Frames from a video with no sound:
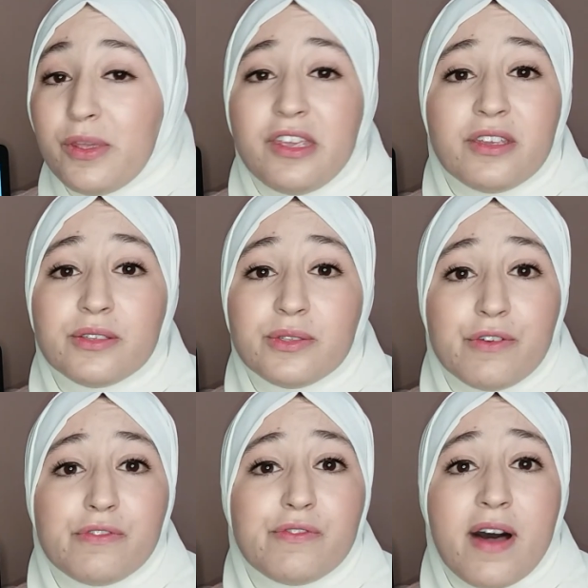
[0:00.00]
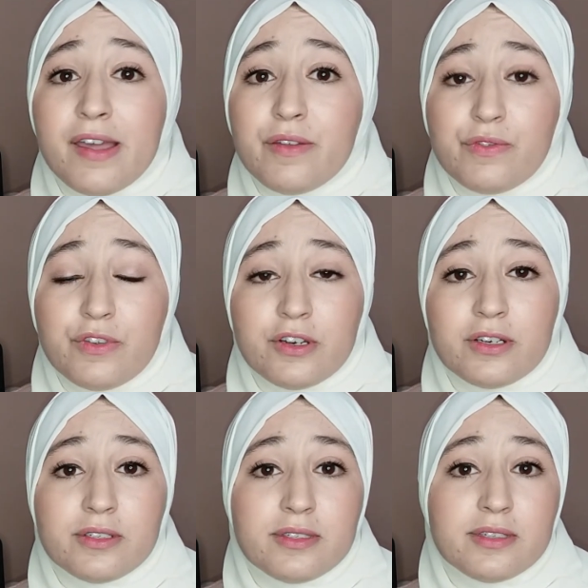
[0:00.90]
years or 5
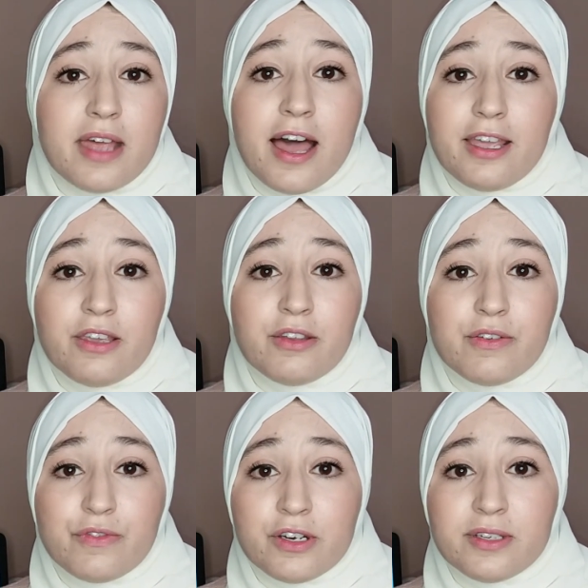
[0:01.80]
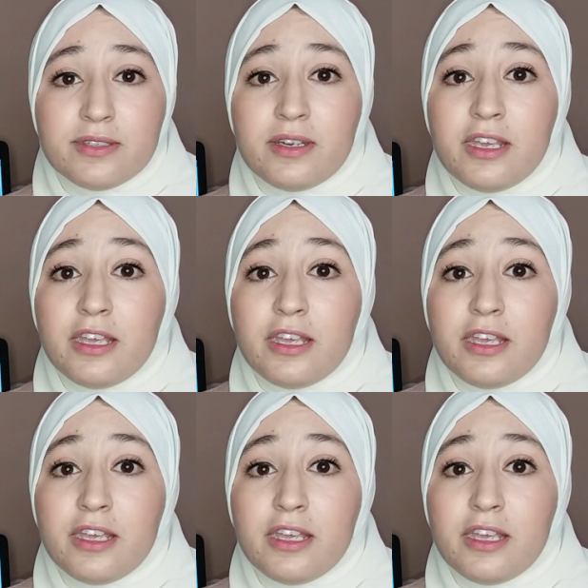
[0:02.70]
years at university.